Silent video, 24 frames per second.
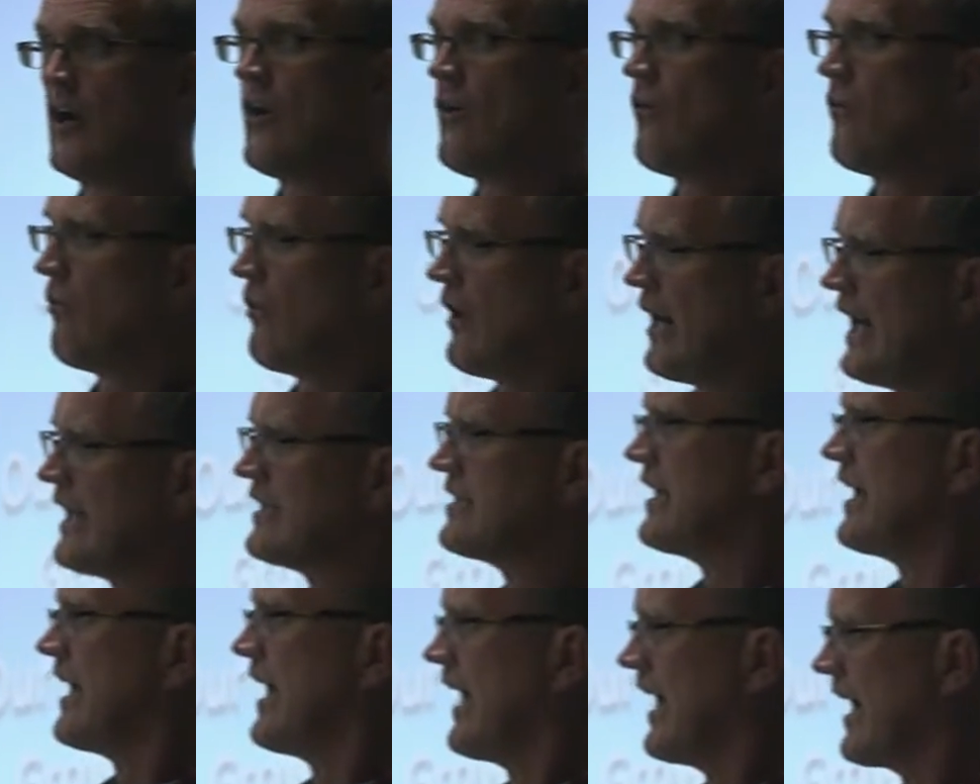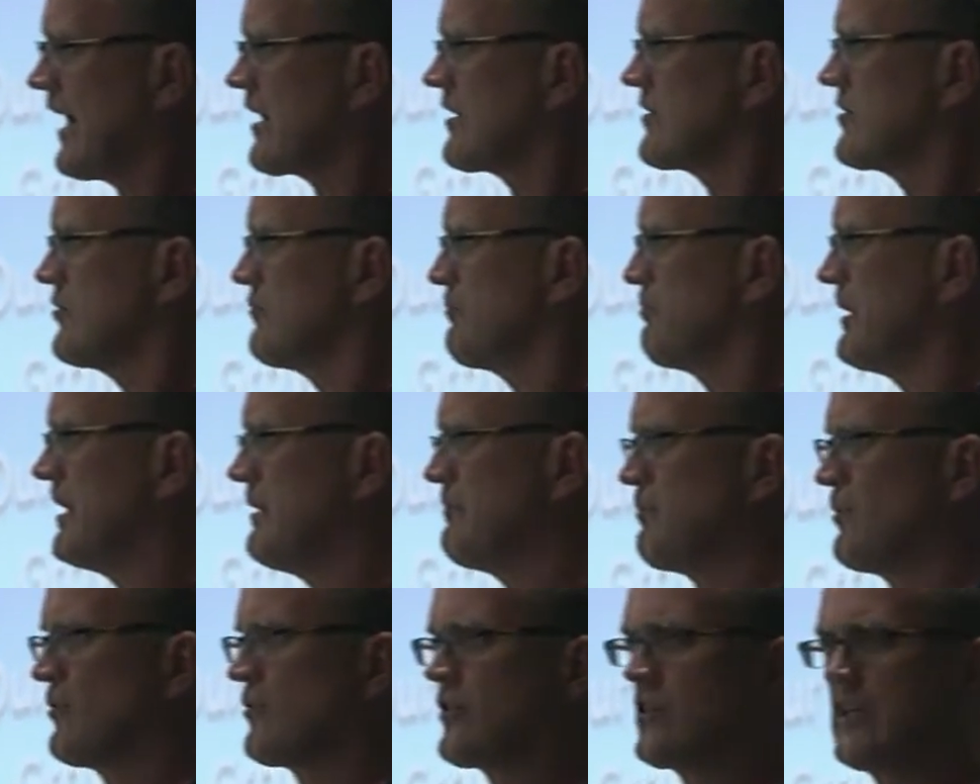Why the heck do
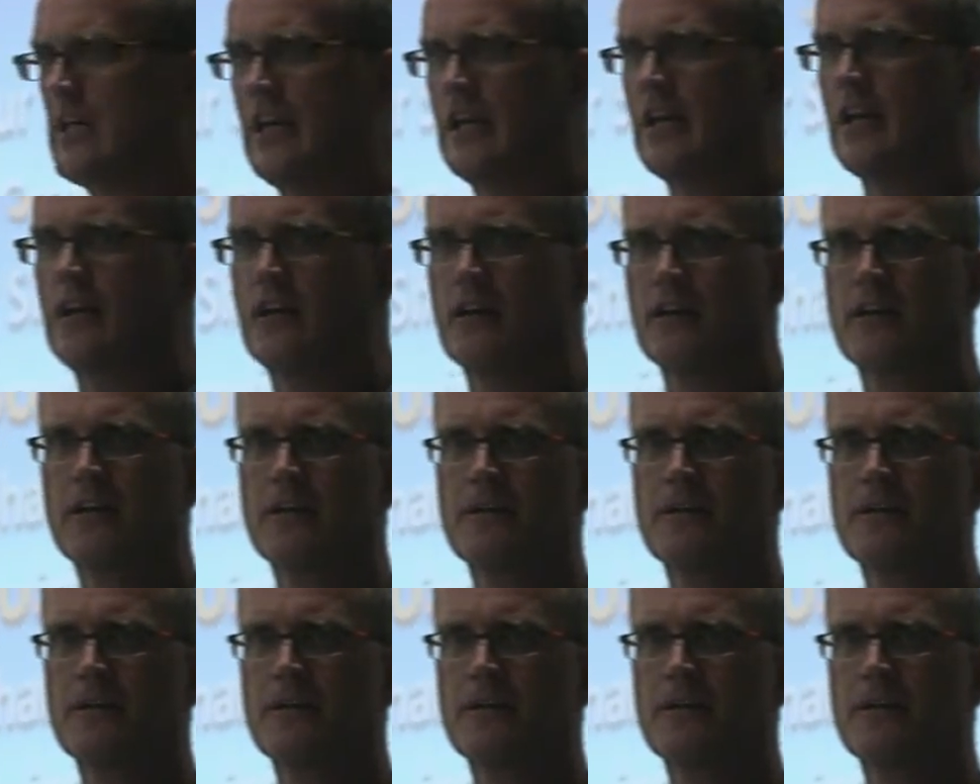people think